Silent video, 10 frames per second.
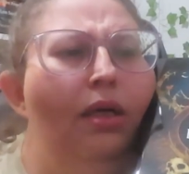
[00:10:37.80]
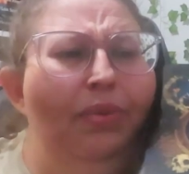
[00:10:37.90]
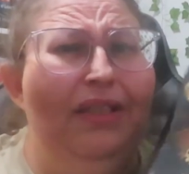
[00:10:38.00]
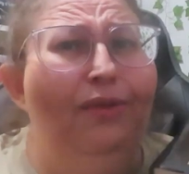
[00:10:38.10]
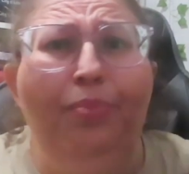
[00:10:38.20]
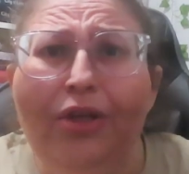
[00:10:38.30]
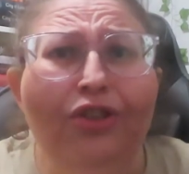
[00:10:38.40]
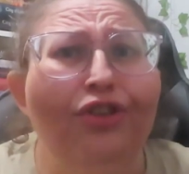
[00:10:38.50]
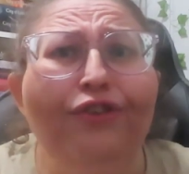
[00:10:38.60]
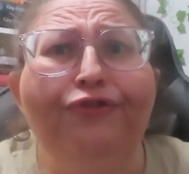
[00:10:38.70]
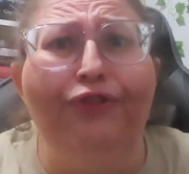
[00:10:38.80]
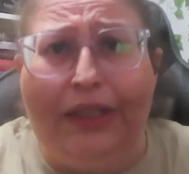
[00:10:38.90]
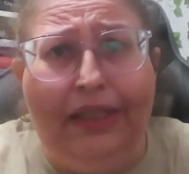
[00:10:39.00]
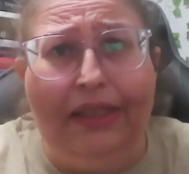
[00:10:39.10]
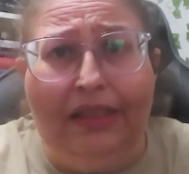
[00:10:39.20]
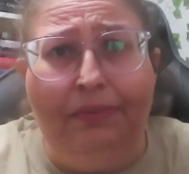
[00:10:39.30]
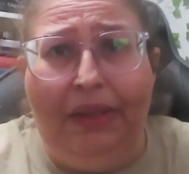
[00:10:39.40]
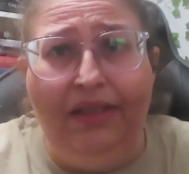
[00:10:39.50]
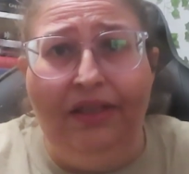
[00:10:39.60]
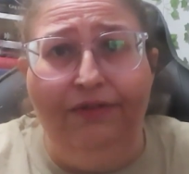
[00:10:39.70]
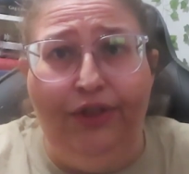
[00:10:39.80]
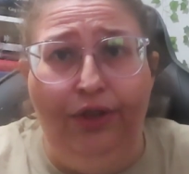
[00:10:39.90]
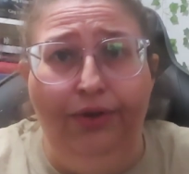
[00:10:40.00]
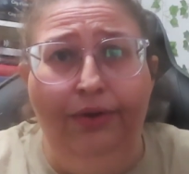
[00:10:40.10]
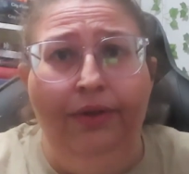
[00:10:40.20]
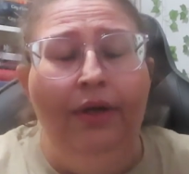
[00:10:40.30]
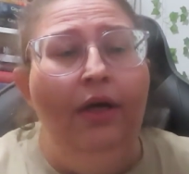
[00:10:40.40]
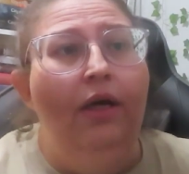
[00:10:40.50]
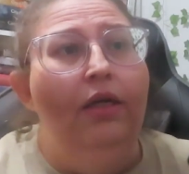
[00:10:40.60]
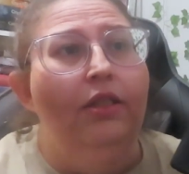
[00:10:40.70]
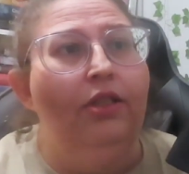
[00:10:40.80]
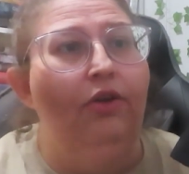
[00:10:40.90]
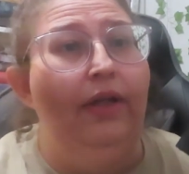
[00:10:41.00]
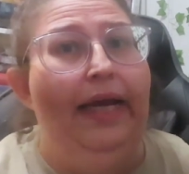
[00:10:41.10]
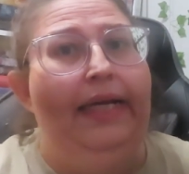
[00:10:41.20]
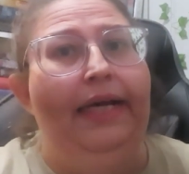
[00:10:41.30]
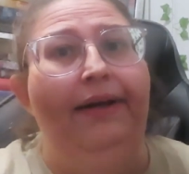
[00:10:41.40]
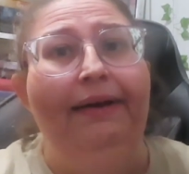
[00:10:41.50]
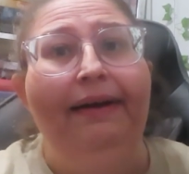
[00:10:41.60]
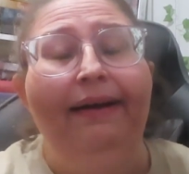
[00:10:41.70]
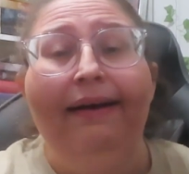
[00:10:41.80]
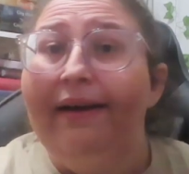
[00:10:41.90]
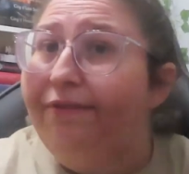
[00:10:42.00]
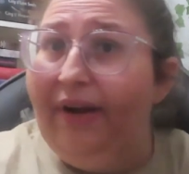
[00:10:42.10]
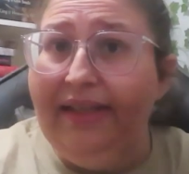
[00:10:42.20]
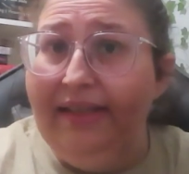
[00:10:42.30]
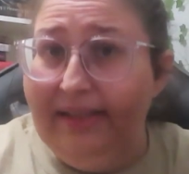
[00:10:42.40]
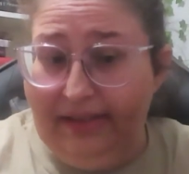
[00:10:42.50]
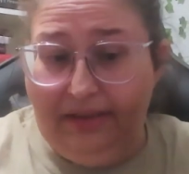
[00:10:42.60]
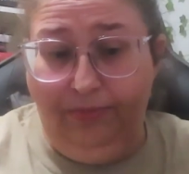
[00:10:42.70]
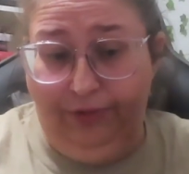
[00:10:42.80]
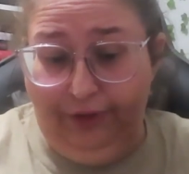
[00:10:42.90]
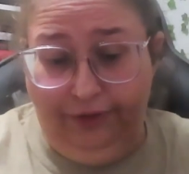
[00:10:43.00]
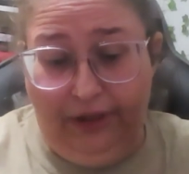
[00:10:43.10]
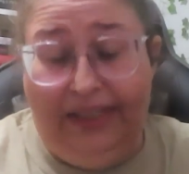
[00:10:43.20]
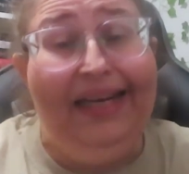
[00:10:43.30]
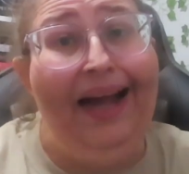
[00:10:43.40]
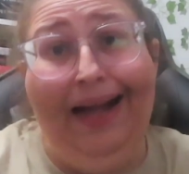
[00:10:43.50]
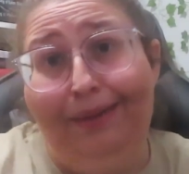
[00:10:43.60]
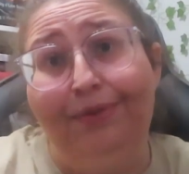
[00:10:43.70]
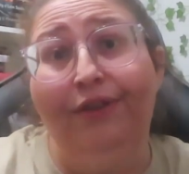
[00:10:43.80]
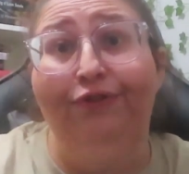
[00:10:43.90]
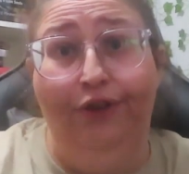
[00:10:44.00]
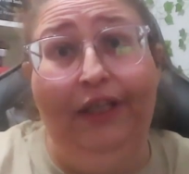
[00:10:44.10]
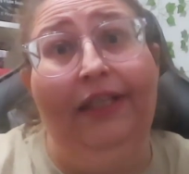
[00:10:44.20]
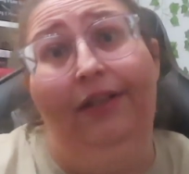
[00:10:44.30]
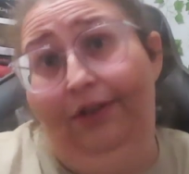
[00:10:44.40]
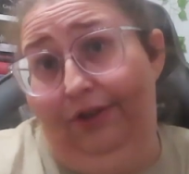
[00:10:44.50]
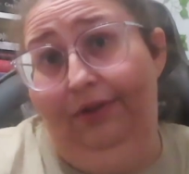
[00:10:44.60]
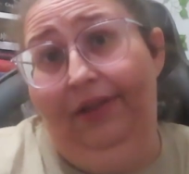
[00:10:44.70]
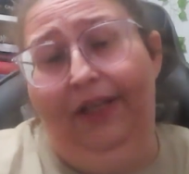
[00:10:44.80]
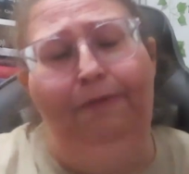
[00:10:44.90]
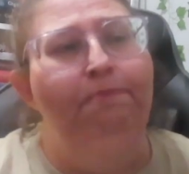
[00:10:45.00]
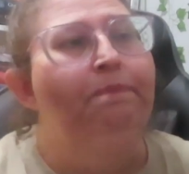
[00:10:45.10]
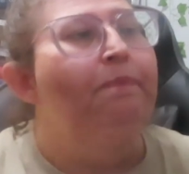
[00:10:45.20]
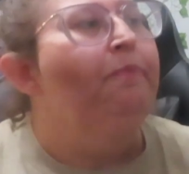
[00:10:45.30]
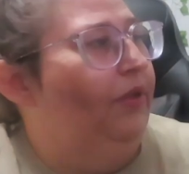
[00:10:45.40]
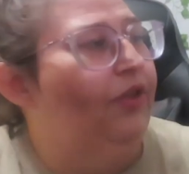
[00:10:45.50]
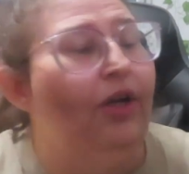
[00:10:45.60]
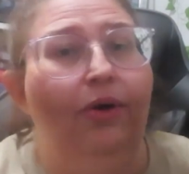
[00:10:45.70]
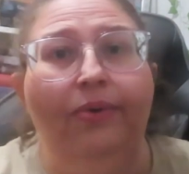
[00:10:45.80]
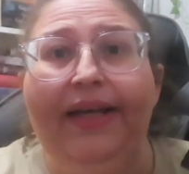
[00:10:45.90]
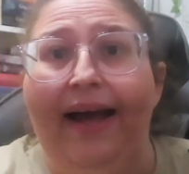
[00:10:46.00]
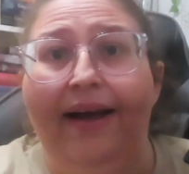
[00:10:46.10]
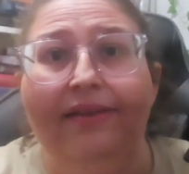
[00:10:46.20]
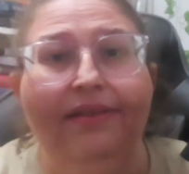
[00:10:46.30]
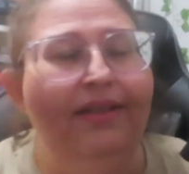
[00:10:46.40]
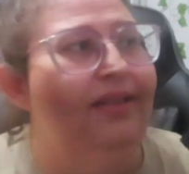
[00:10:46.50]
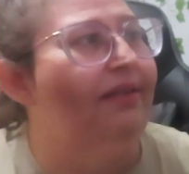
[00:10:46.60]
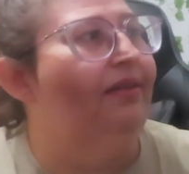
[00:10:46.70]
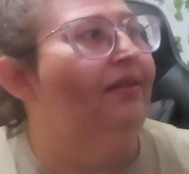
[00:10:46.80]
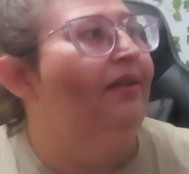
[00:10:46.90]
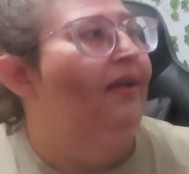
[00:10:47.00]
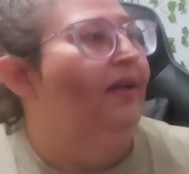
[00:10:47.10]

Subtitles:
Because books are freaking expensive, dude. So, like, if I can get some for free, abso-freaking-lutely. So, yeah, this